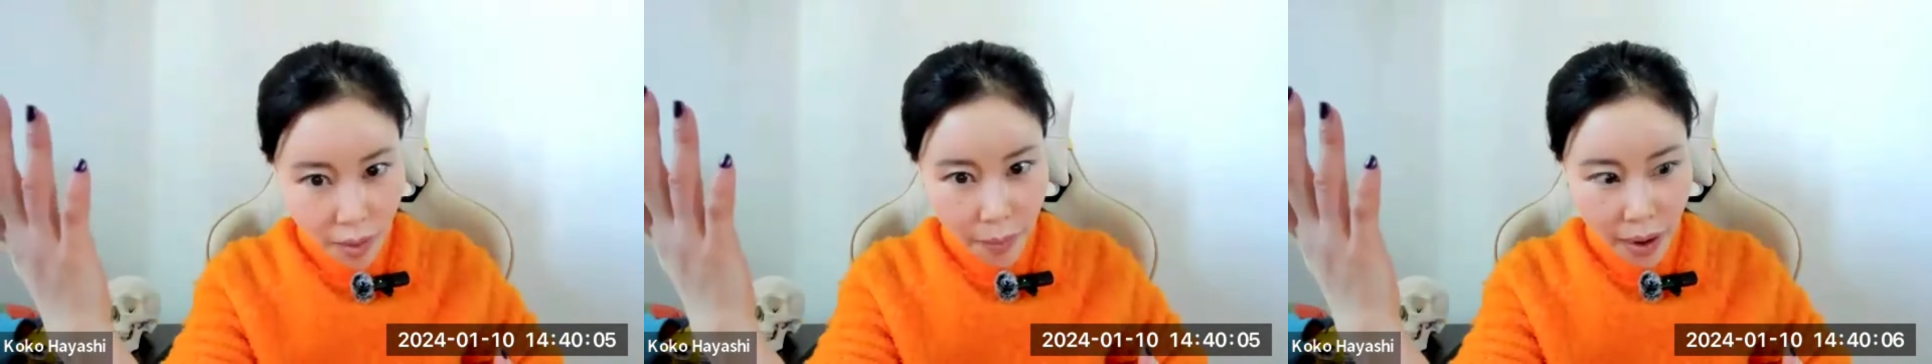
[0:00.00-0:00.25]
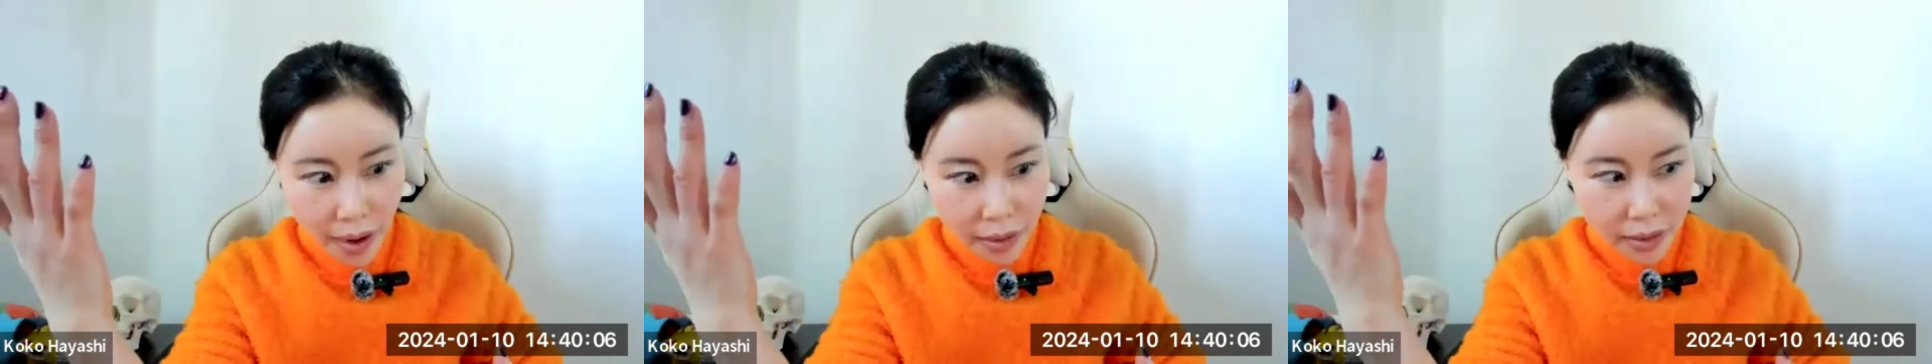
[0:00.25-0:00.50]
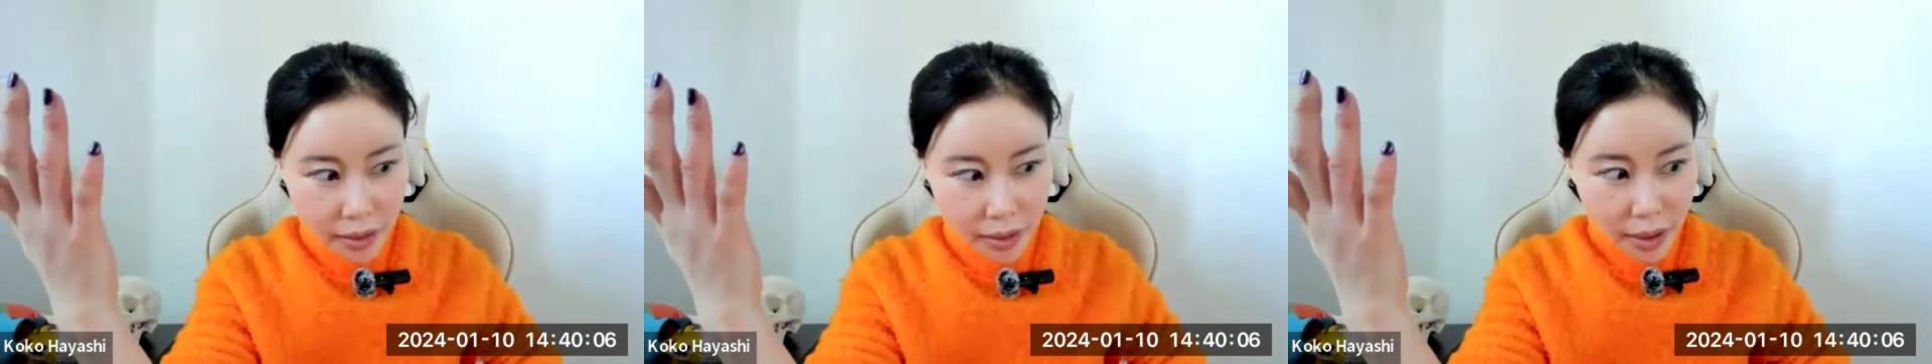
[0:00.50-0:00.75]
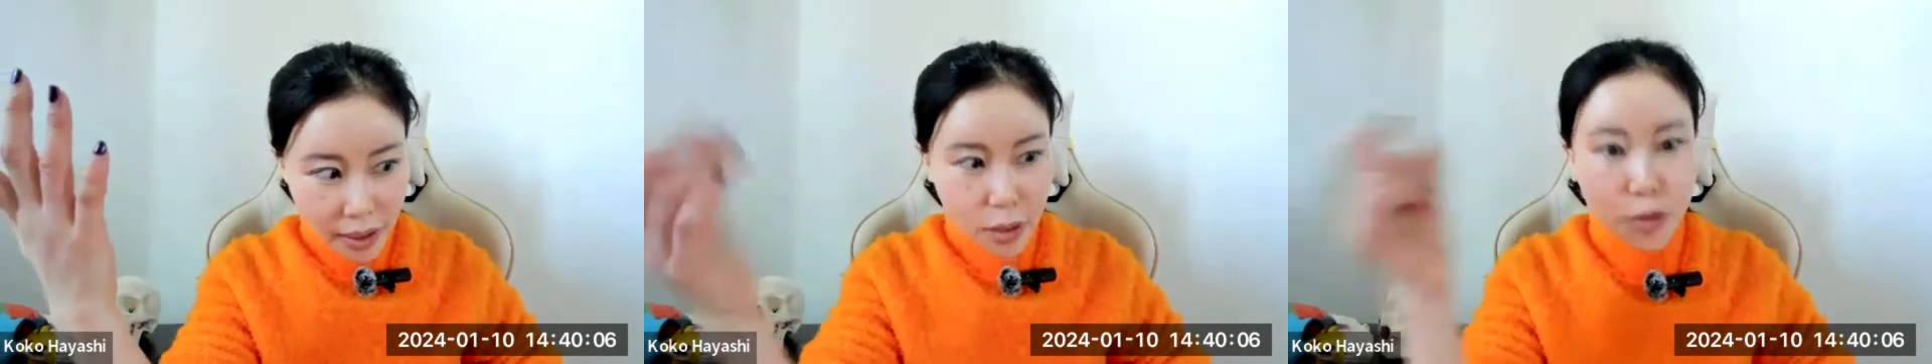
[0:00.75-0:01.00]
but
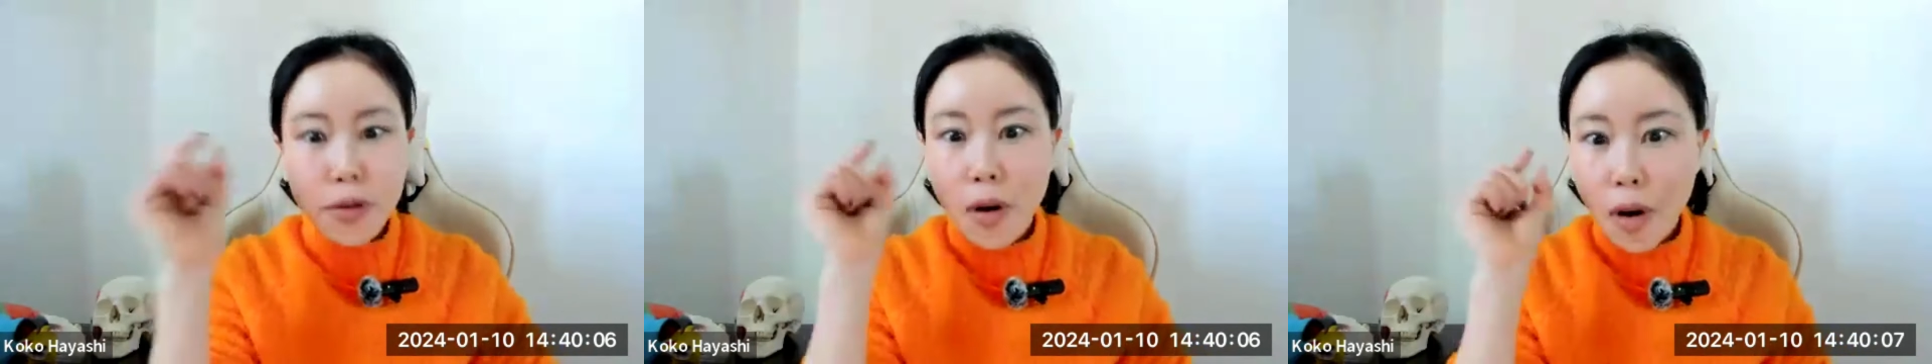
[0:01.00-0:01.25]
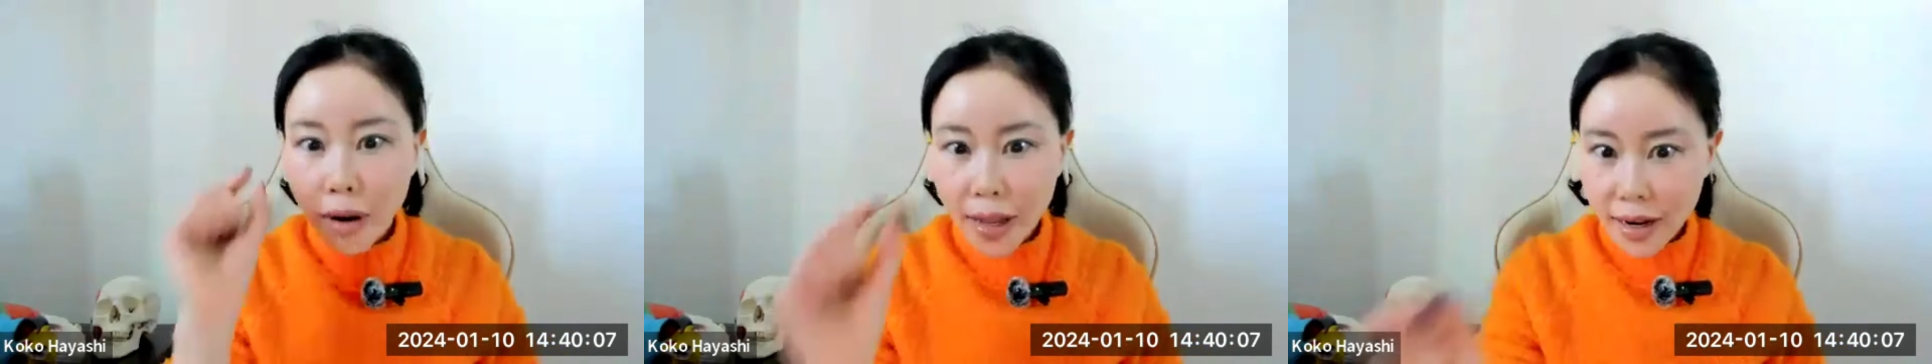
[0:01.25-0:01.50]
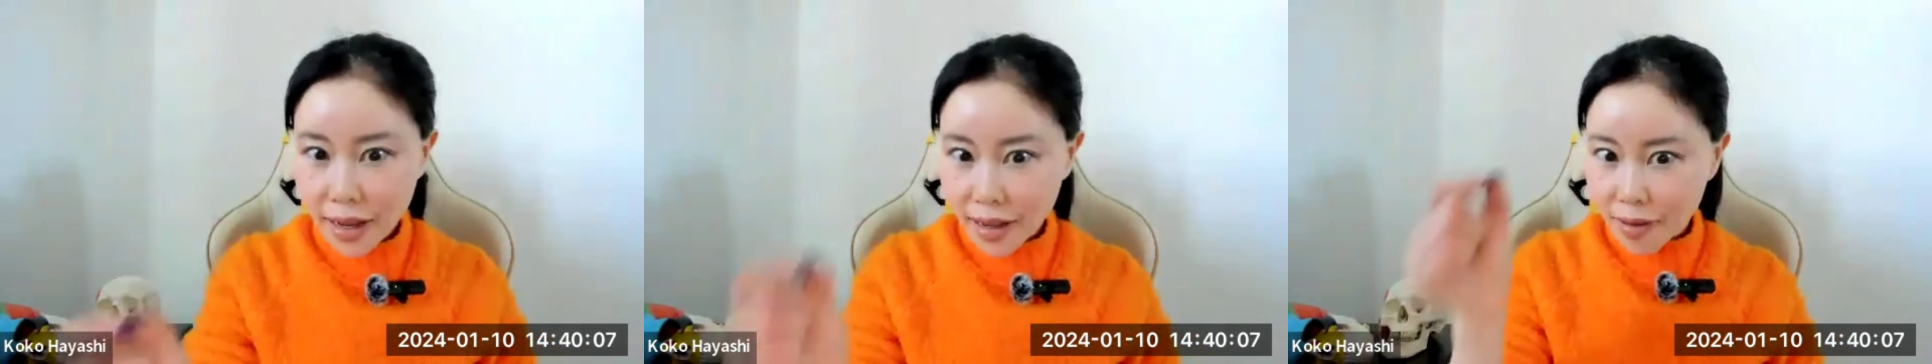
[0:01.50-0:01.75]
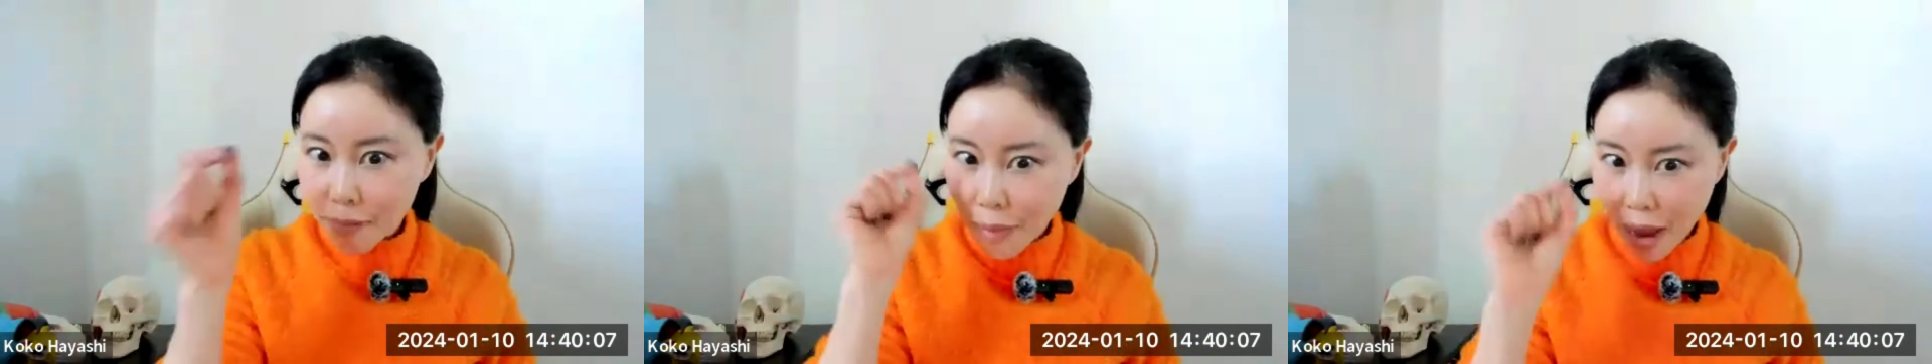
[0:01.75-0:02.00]

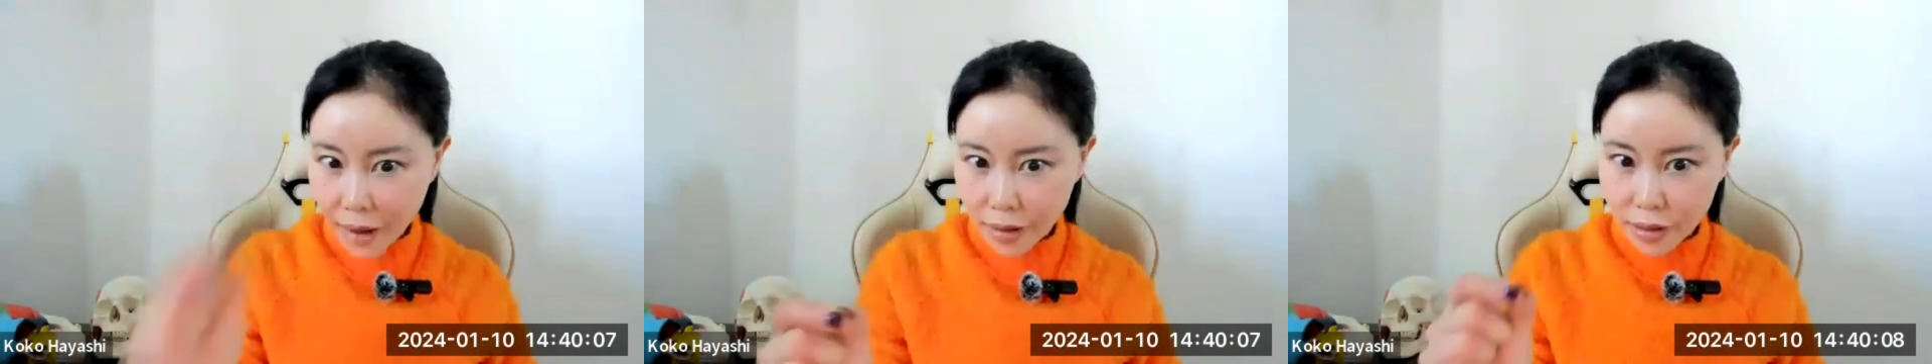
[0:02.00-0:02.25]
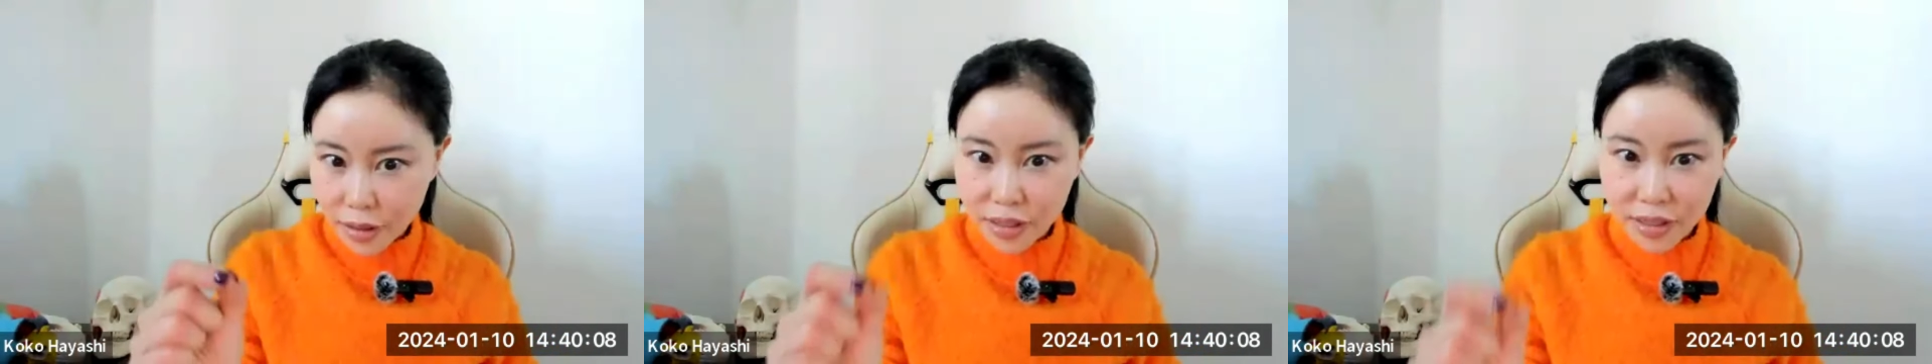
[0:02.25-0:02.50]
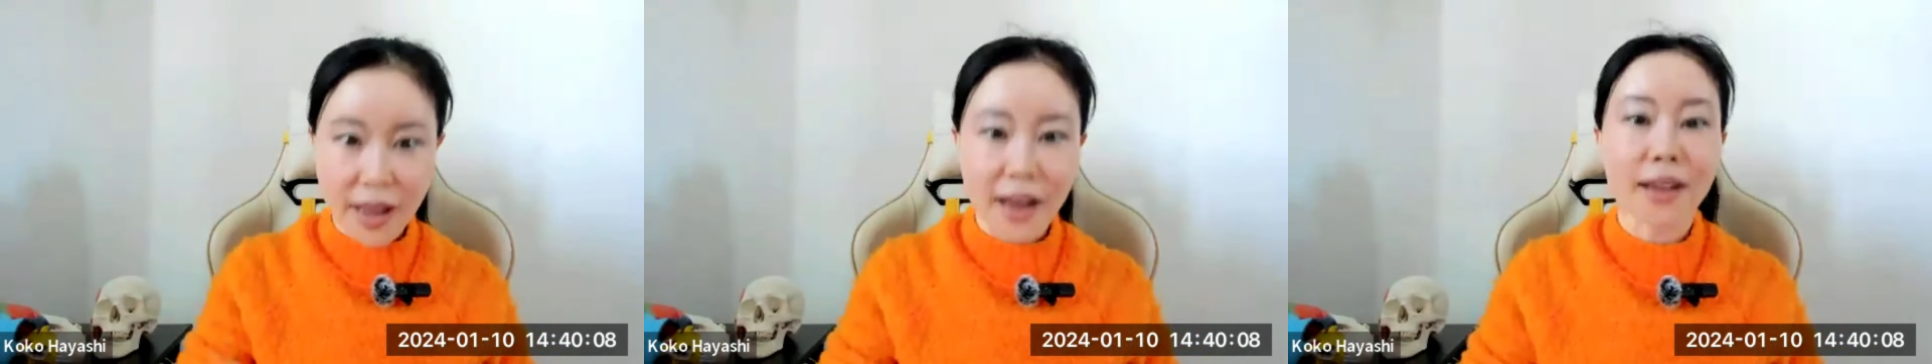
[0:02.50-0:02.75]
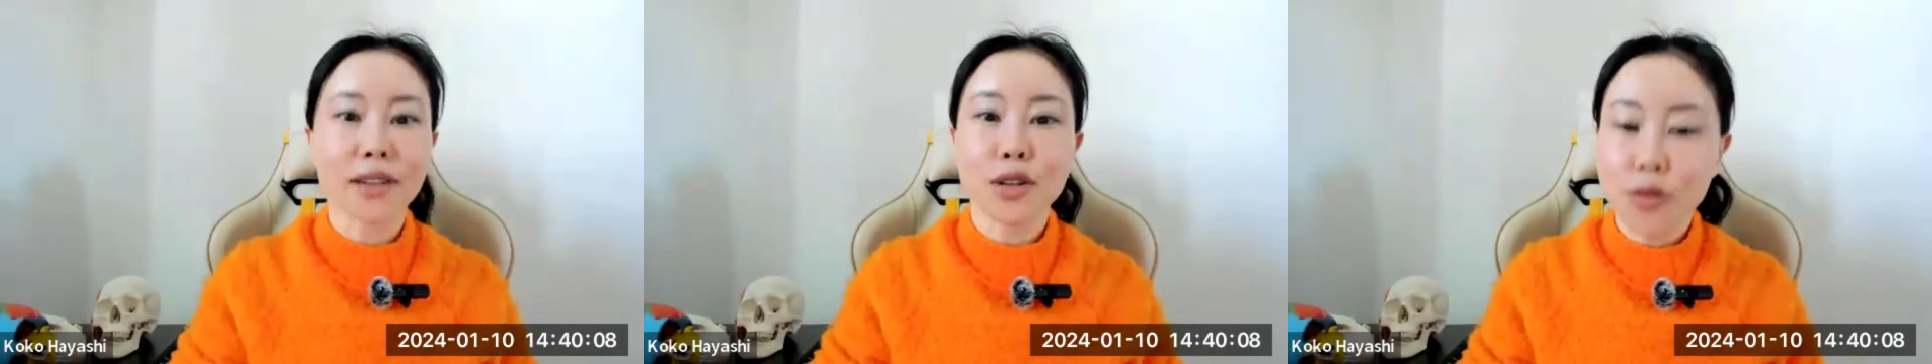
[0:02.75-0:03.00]
quality matters than